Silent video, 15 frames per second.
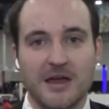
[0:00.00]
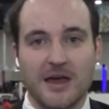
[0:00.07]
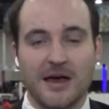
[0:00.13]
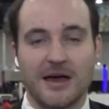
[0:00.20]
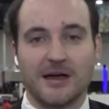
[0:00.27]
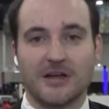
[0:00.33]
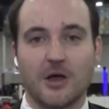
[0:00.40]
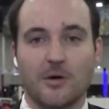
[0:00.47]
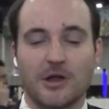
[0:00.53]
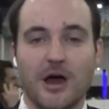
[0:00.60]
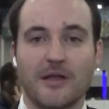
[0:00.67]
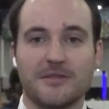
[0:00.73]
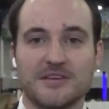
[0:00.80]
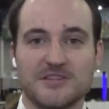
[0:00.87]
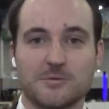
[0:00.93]
uh, going
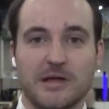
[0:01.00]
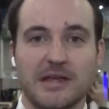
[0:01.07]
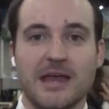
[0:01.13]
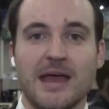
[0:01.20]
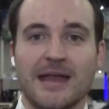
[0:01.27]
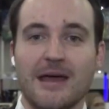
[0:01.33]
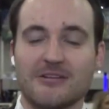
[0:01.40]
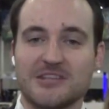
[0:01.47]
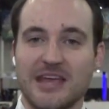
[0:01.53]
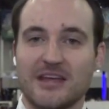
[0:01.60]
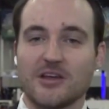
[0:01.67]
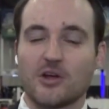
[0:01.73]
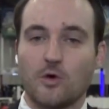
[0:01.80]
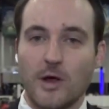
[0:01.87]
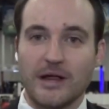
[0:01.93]
on this week. Now,
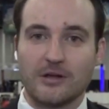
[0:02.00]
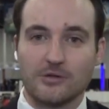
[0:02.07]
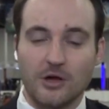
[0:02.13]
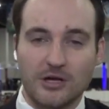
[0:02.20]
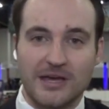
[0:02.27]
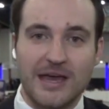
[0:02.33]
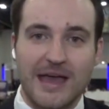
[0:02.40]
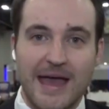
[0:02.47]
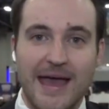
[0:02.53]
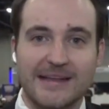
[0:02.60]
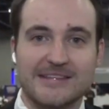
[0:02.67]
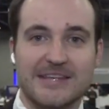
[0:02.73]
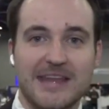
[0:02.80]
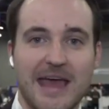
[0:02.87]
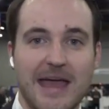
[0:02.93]
taking a quick look at
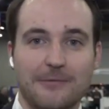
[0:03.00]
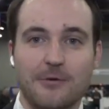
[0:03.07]
today.